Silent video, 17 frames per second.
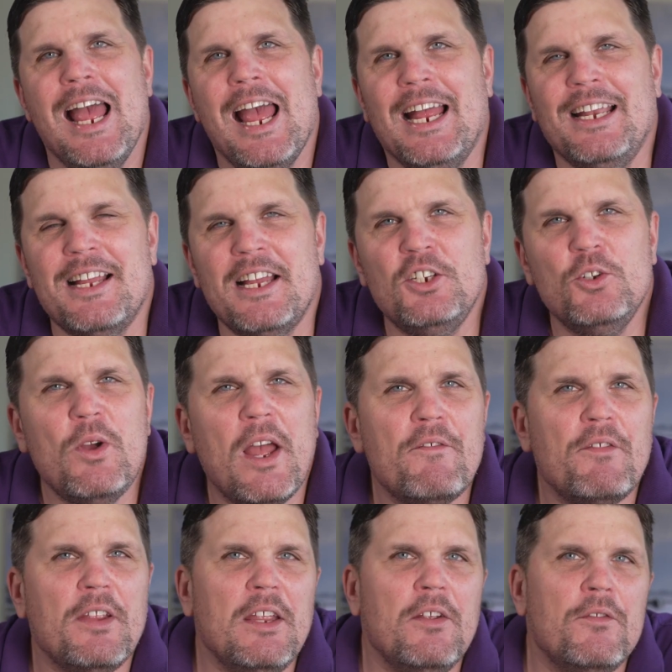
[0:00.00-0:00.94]
And I do
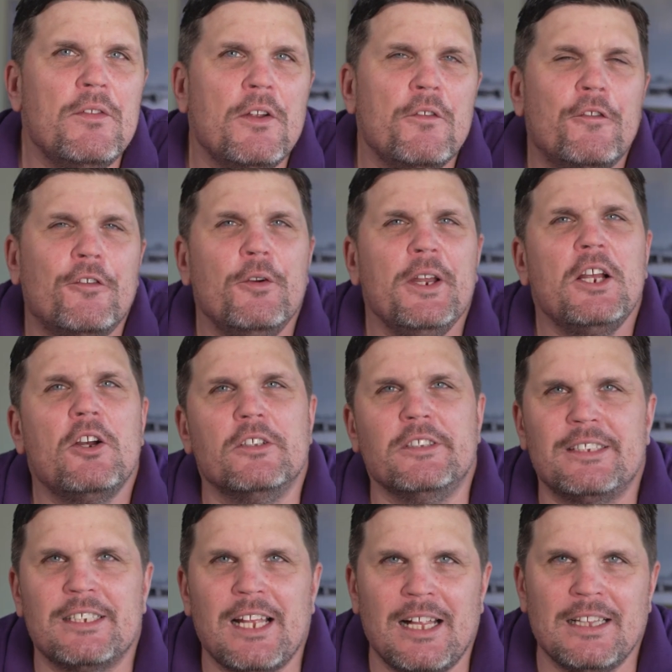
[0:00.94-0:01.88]
have even a free
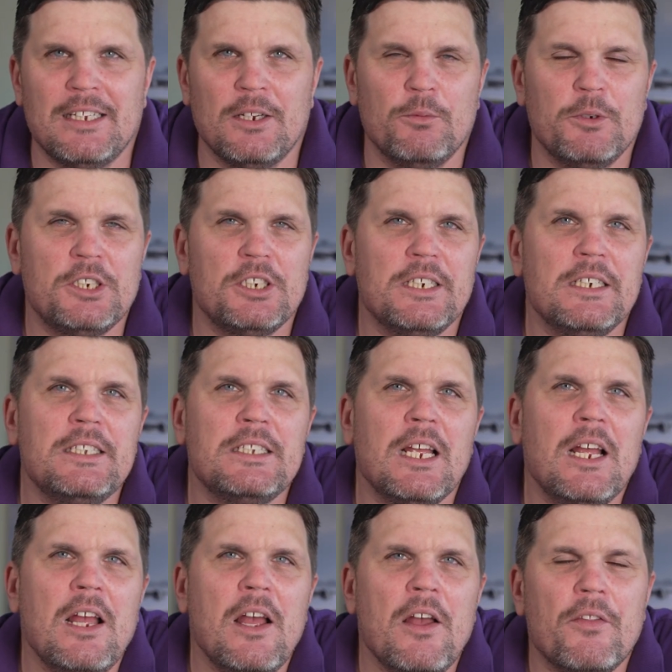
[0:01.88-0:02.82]
consulting, which is